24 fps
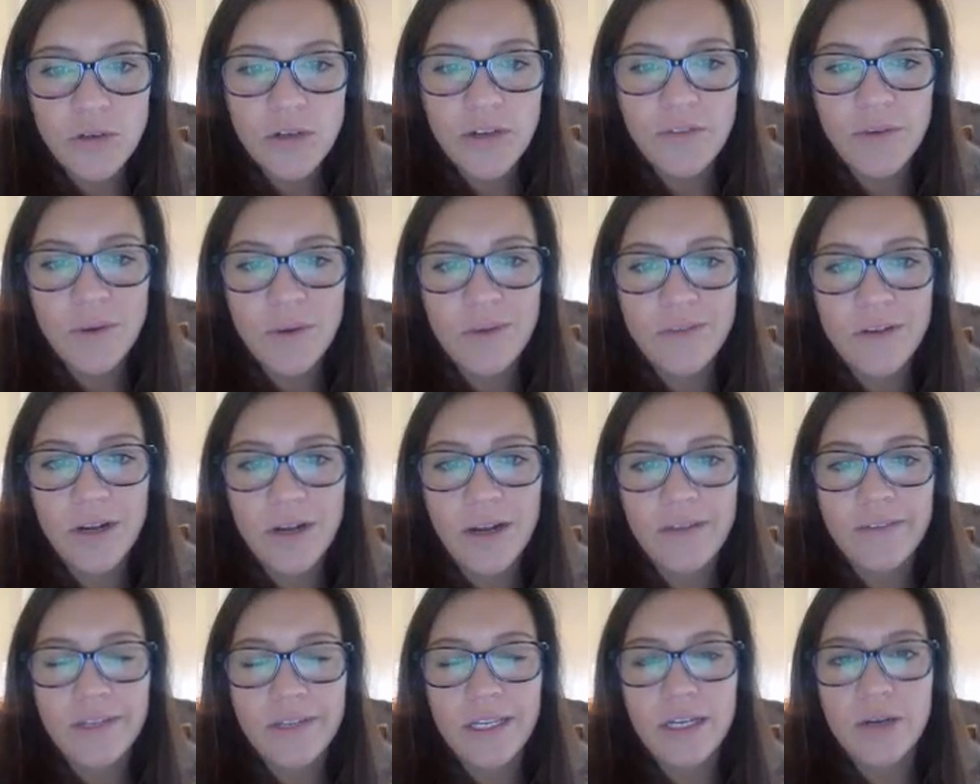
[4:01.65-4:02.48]
If you ever
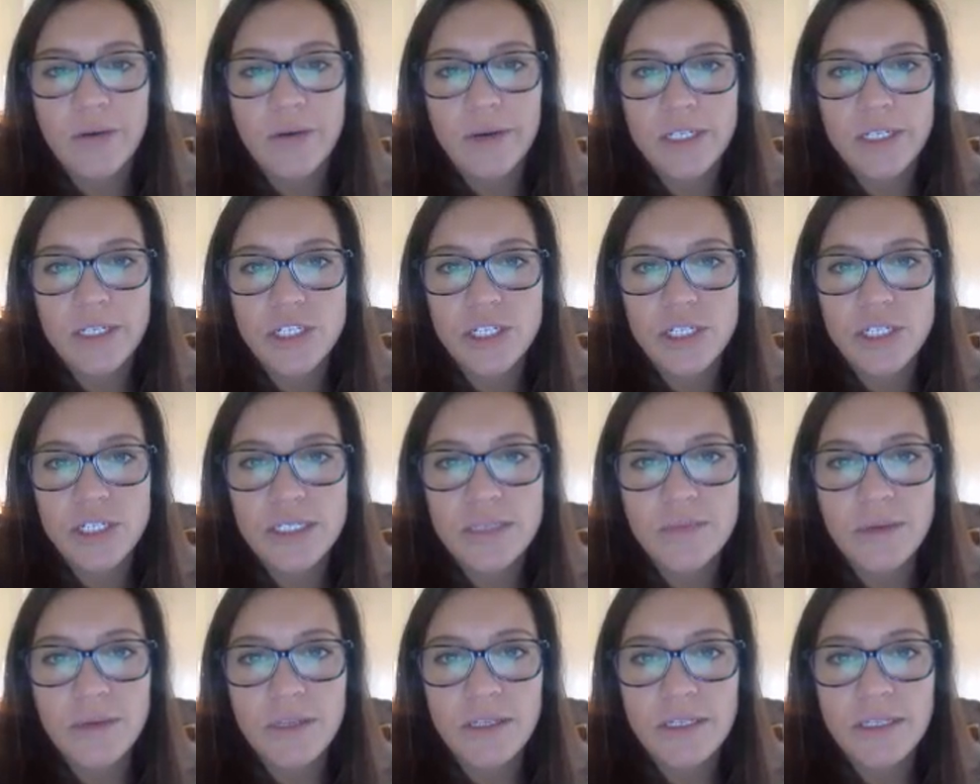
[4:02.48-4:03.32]
have any questions
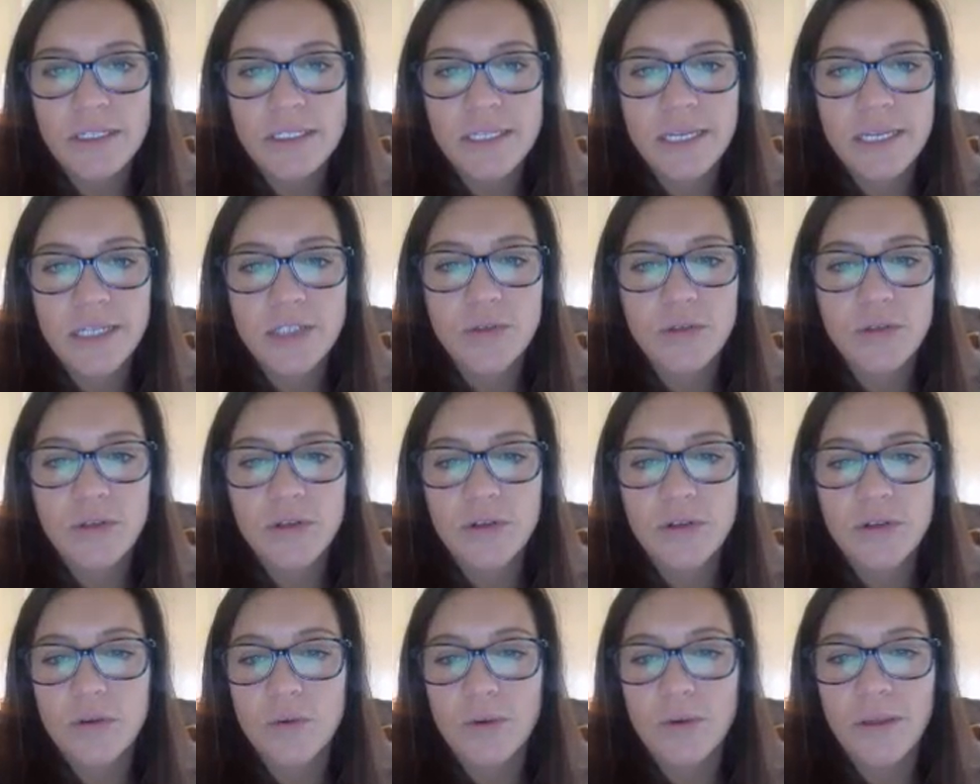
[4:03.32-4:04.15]
about the schedule
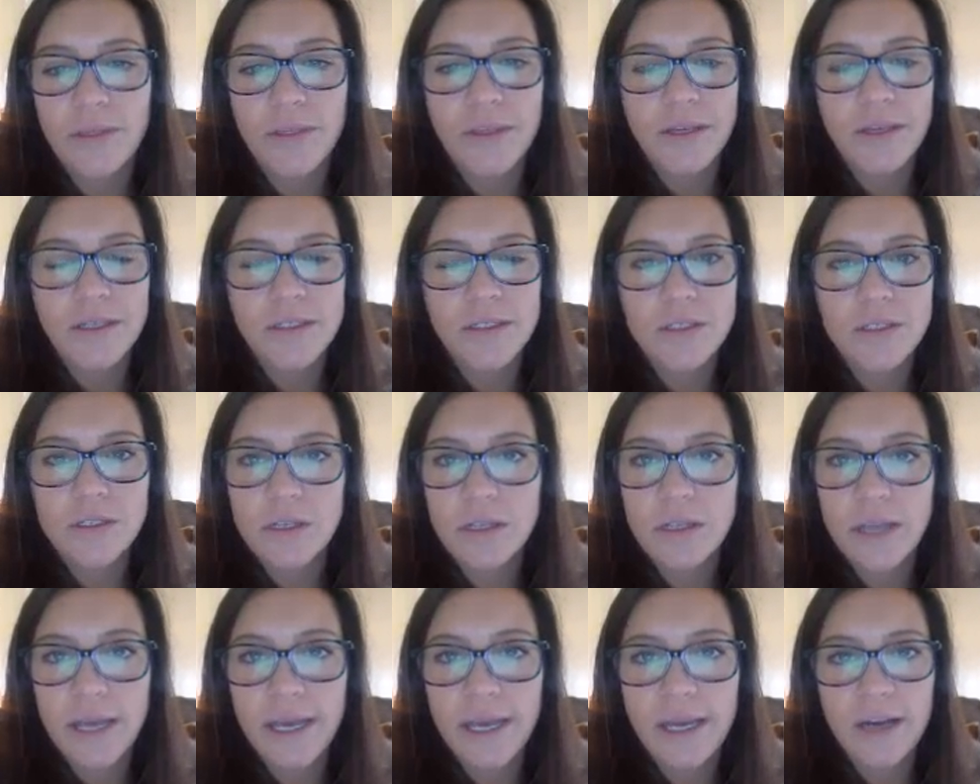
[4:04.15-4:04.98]
or what things look
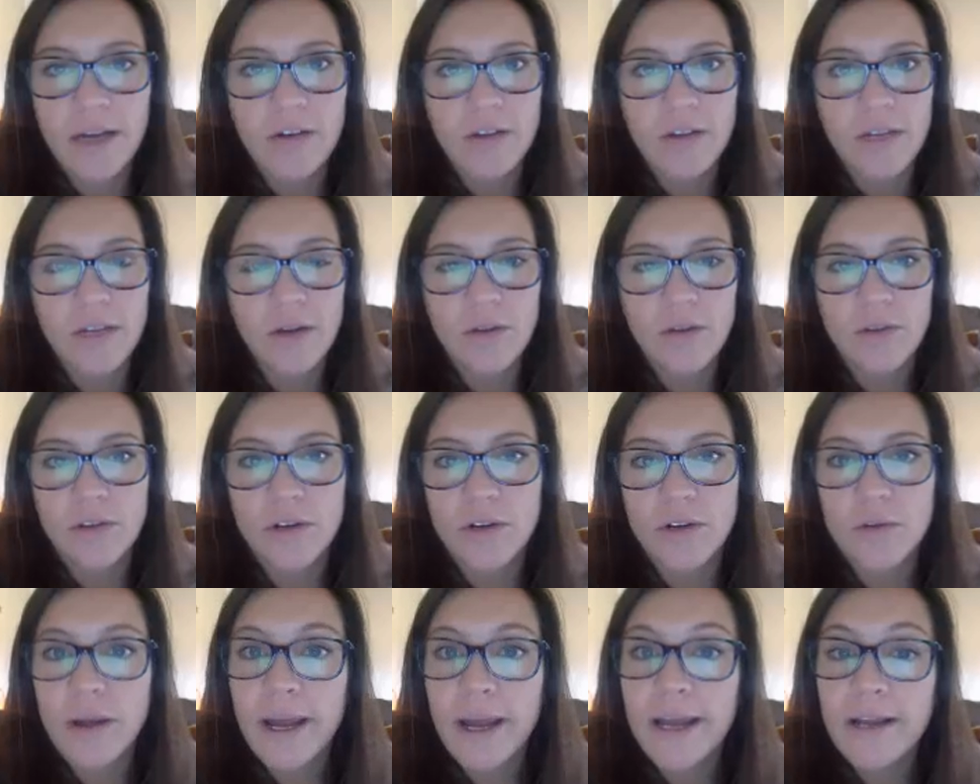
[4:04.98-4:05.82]
like, or they don't
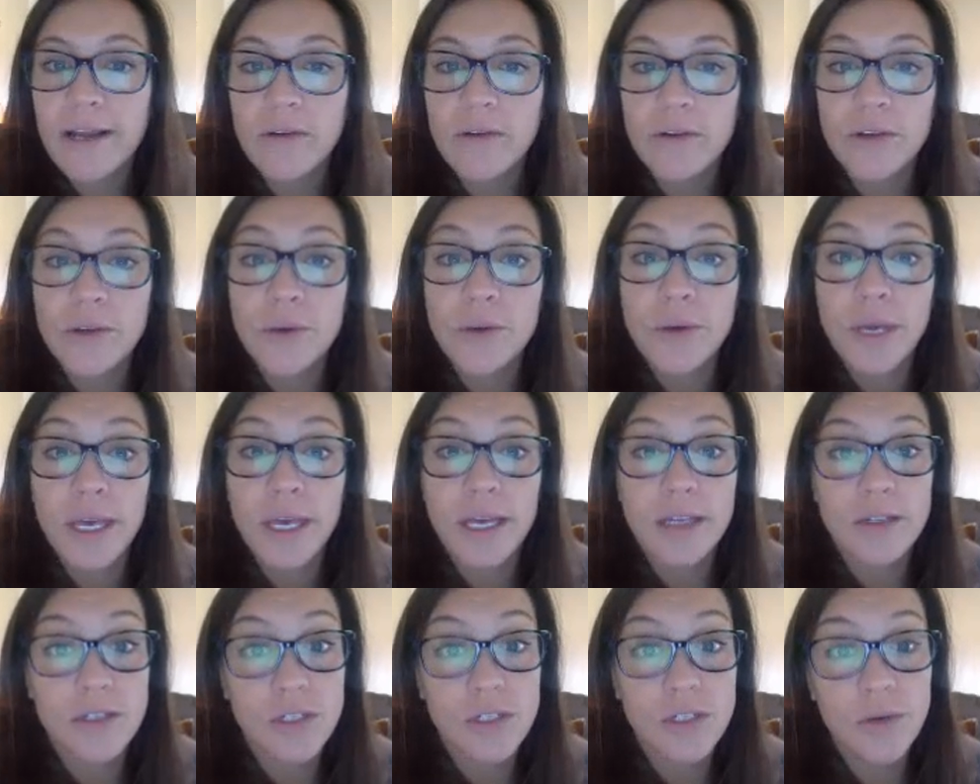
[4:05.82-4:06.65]
look right, or you
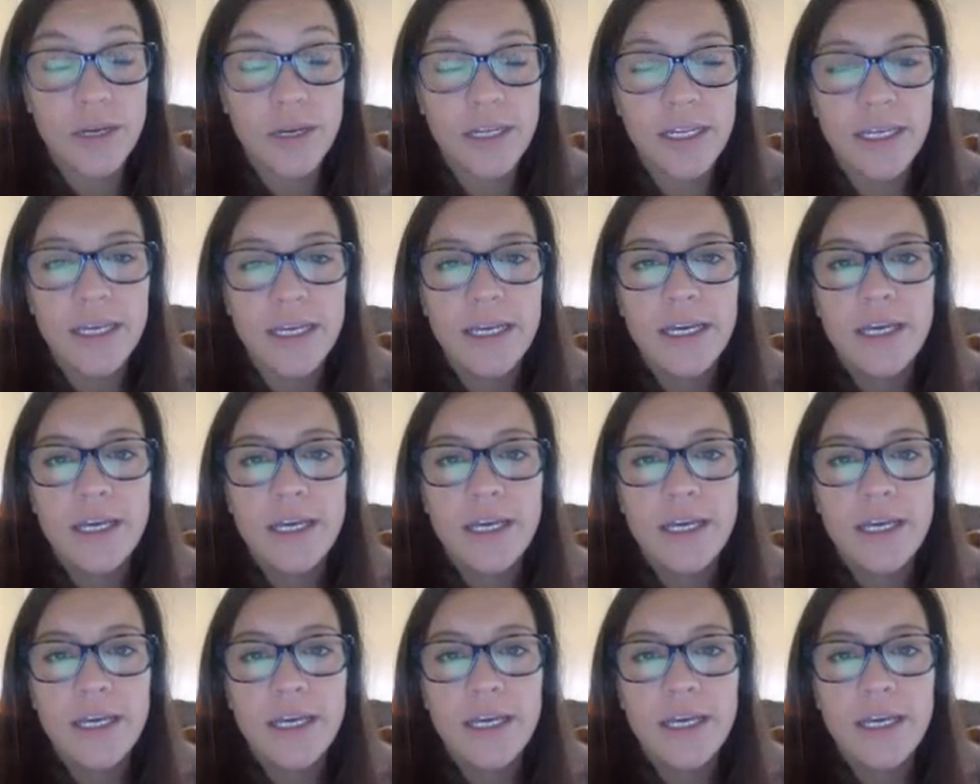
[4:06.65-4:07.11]
can't do it,